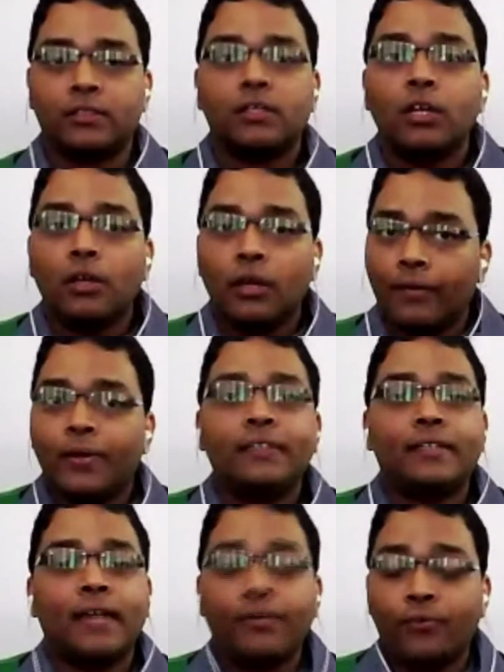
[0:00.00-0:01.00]
If we
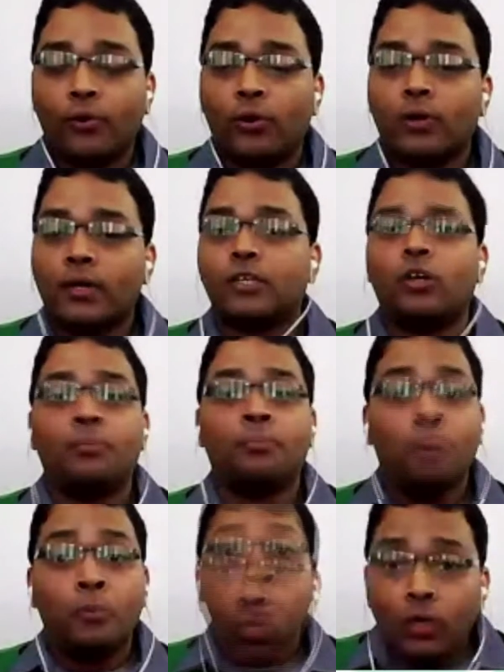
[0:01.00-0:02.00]
try focusing on
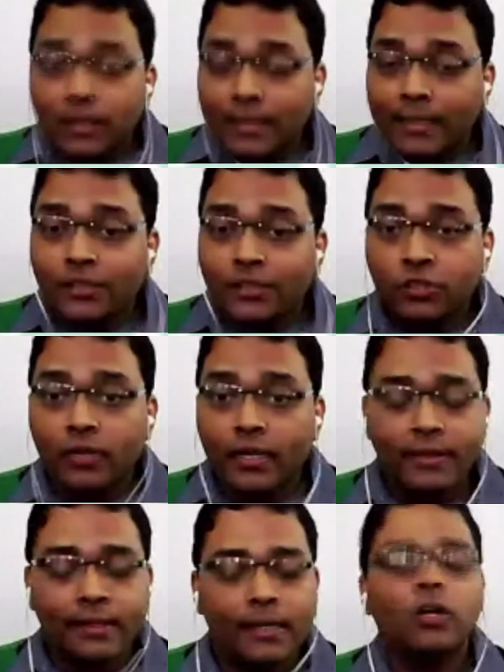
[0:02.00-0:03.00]
both the things
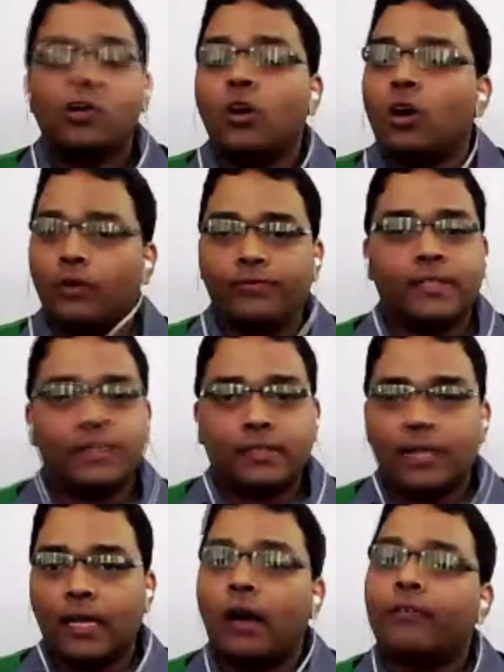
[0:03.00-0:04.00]
together, obviously
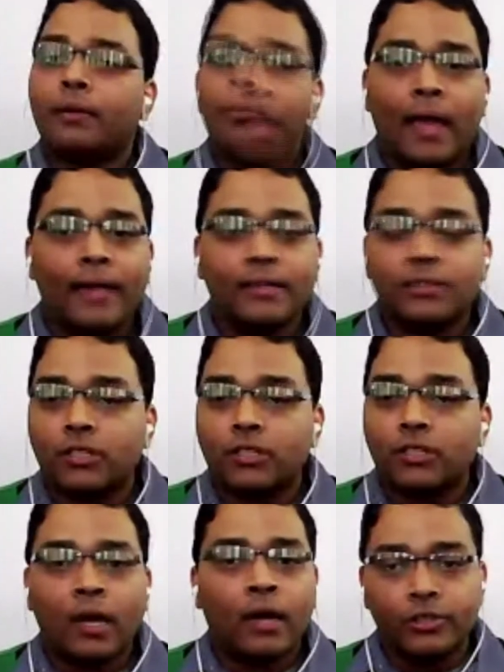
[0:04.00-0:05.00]
our plannings are
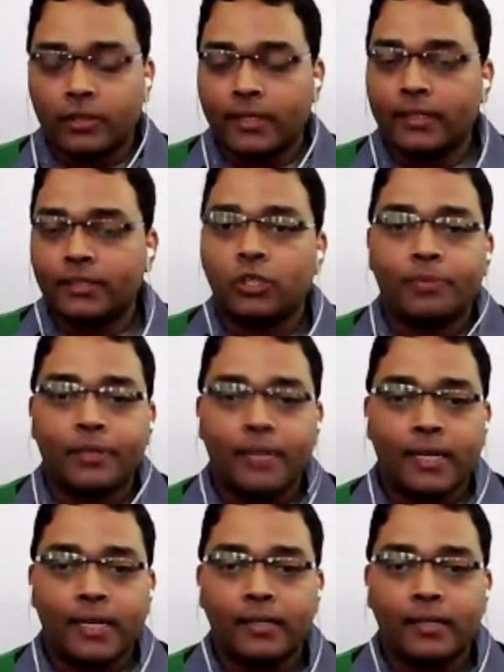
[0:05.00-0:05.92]
going to get jeopardized.